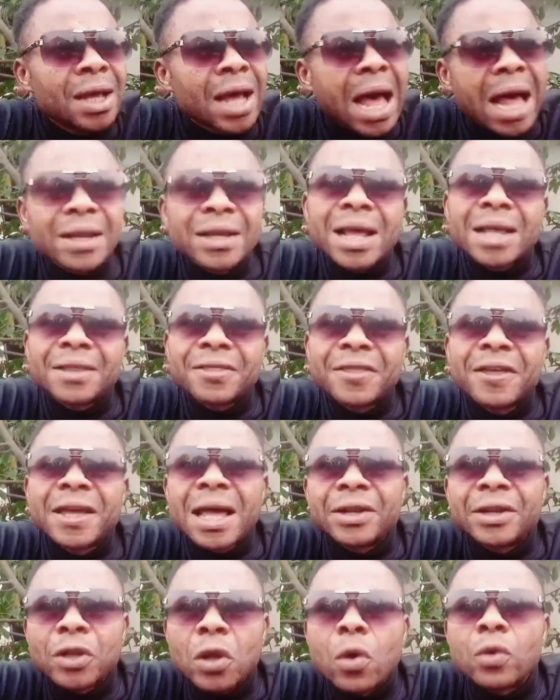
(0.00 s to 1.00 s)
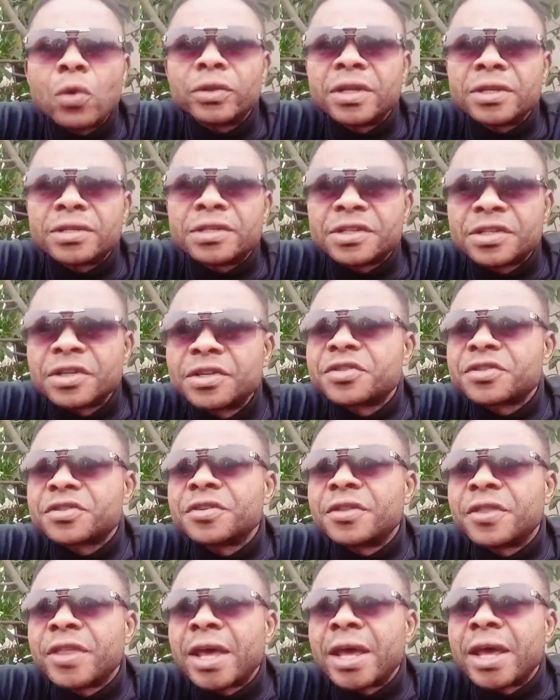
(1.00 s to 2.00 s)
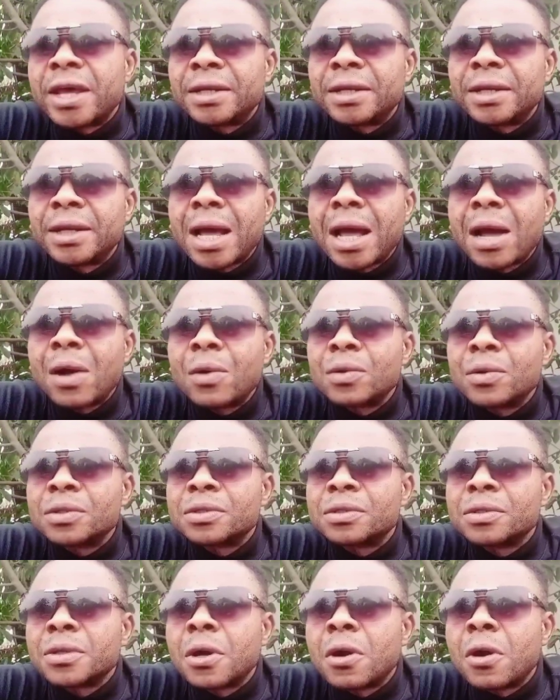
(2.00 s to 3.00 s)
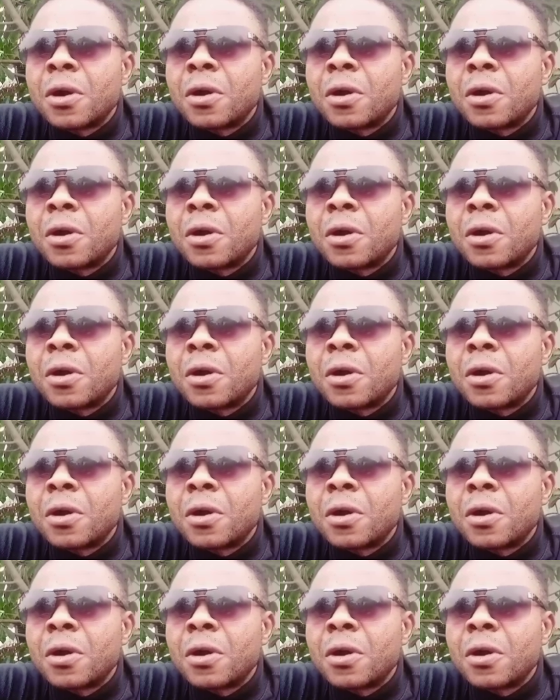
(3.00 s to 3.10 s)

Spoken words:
and I think I know the sister then. I was